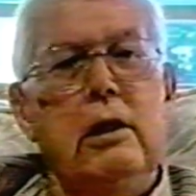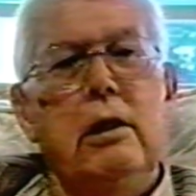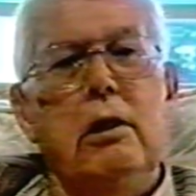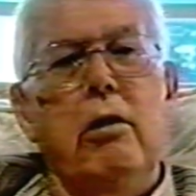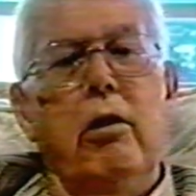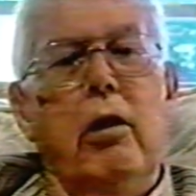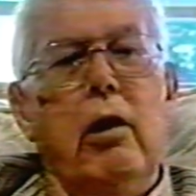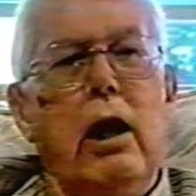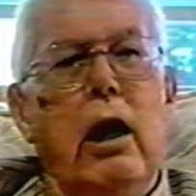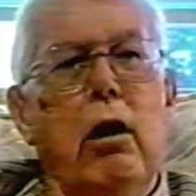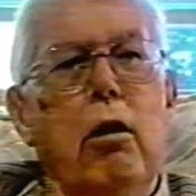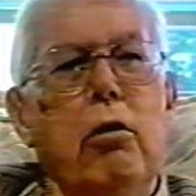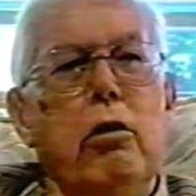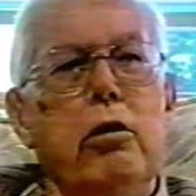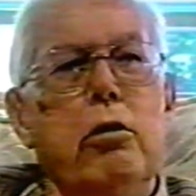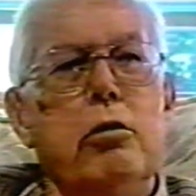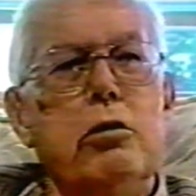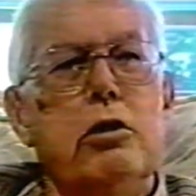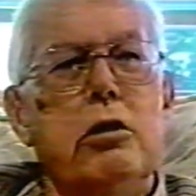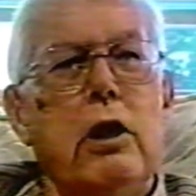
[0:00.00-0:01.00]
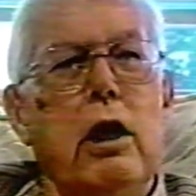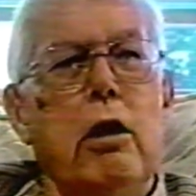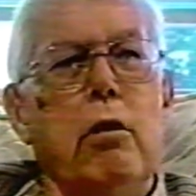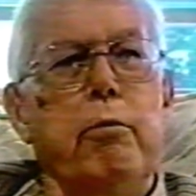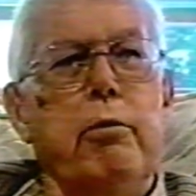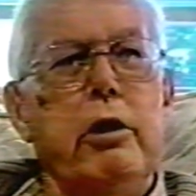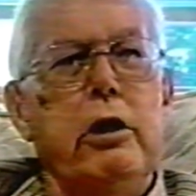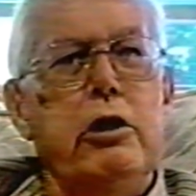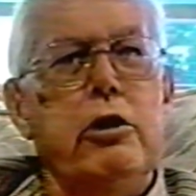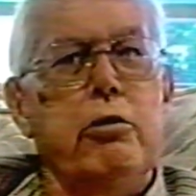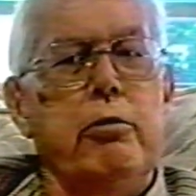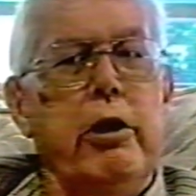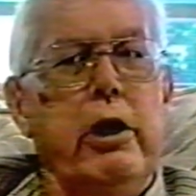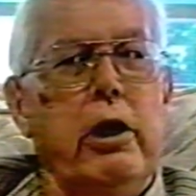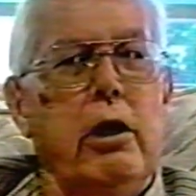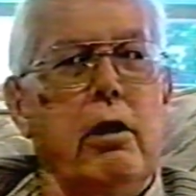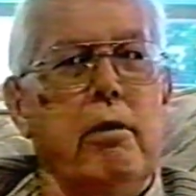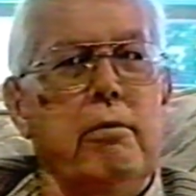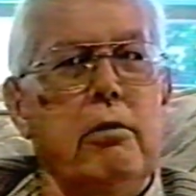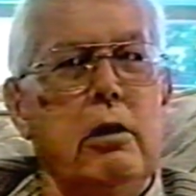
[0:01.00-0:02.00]
How are those airplanes
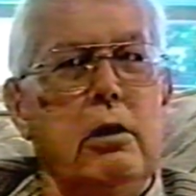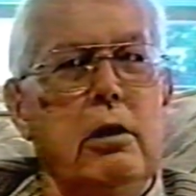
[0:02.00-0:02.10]
recovered?